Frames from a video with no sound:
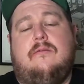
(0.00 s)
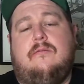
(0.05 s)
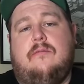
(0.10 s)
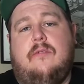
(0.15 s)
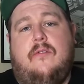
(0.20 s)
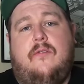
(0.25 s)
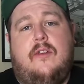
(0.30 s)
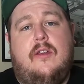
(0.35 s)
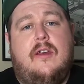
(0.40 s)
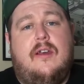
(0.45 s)

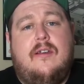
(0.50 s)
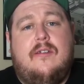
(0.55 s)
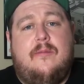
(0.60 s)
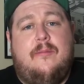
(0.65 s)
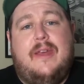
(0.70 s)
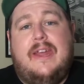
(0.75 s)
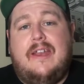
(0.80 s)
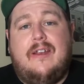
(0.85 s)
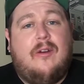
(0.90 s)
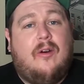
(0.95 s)
If you guys
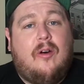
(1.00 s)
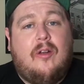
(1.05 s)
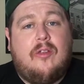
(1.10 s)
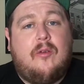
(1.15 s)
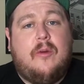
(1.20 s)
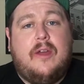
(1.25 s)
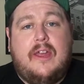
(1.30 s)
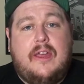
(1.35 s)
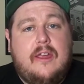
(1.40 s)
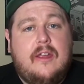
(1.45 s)
made it all the
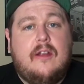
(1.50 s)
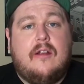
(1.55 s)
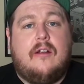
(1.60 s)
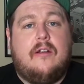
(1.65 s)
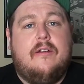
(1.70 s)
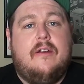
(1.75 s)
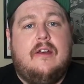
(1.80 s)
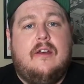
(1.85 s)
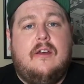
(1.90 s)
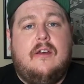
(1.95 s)
way here,
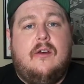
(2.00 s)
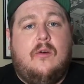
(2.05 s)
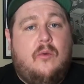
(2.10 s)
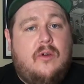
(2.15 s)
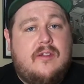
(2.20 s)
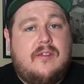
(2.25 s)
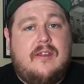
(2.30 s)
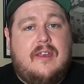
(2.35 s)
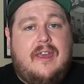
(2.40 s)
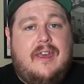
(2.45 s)

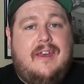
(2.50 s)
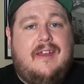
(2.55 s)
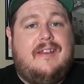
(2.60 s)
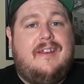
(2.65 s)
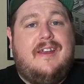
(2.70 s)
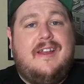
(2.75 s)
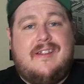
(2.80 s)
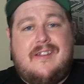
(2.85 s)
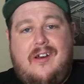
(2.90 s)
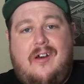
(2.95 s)
once again,
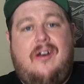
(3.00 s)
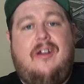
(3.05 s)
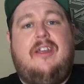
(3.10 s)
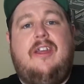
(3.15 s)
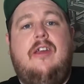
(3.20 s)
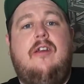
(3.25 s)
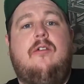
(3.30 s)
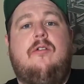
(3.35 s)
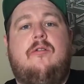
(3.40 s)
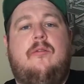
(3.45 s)
it's on
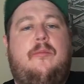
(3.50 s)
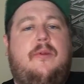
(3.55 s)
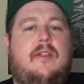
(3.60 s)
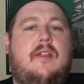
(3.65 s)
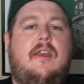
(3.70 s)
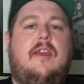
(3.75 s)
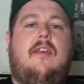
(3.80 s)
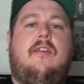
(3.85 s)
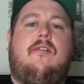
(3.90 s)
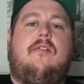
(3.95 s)
you. But
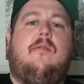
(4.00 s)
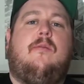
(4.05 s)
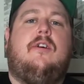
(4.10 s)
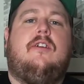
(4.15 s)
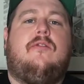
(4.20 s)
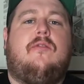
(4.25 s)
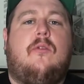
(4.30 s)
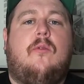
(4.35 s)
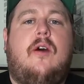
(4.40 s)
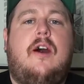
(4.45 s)
thank you so much
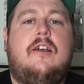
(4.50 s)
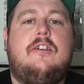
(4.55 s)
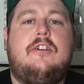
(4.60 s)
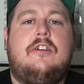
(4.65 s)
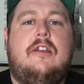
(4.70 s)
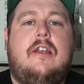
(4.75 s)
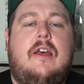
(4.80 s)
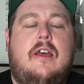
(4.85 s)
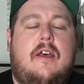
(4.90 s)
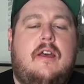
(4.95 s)
for watching.